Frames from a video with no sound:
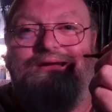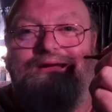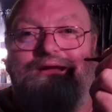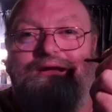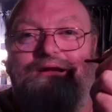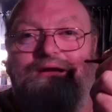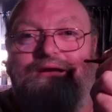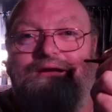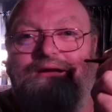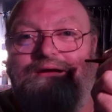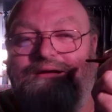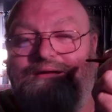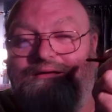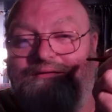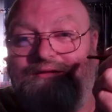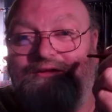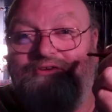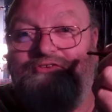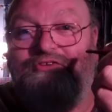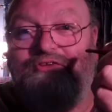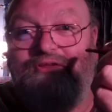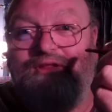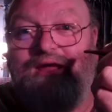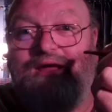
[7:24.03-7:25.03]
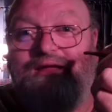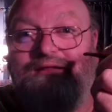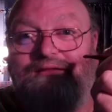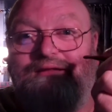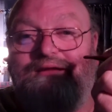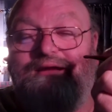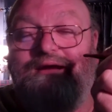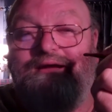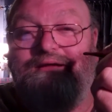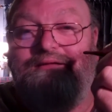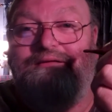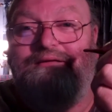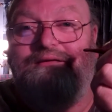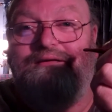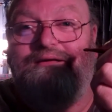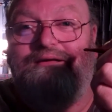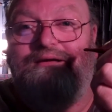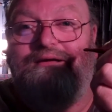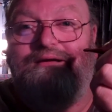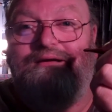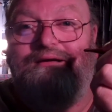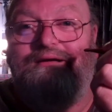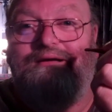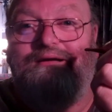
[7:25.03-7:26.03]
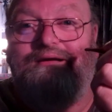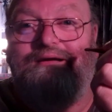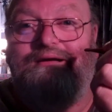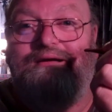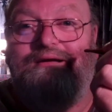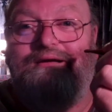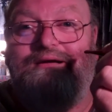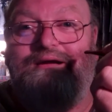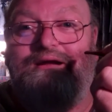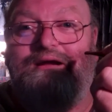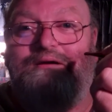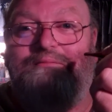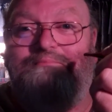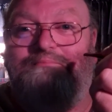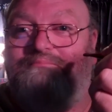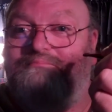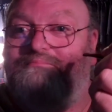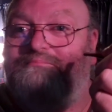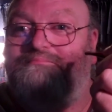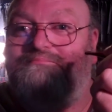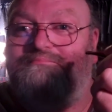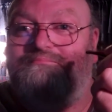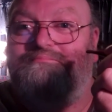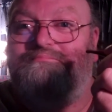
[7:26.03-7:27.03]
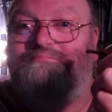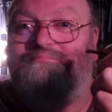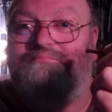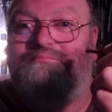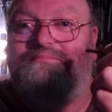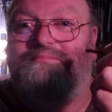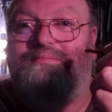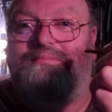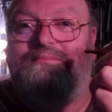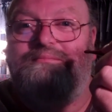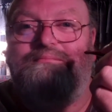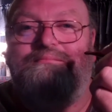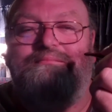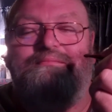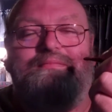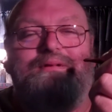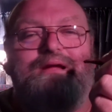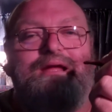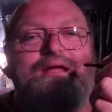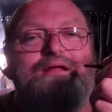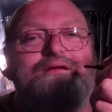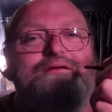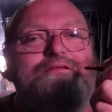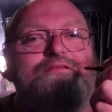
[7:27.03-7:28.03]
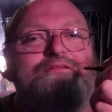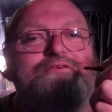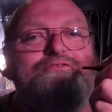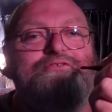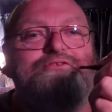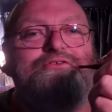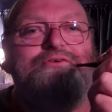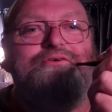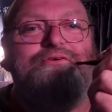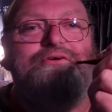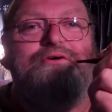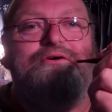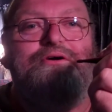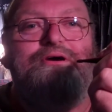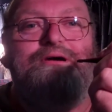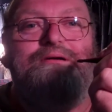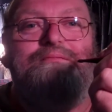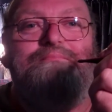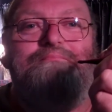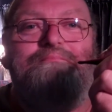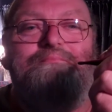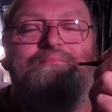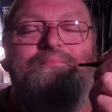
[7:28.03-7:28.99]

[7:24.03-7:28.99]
and this and that and the other come into the store,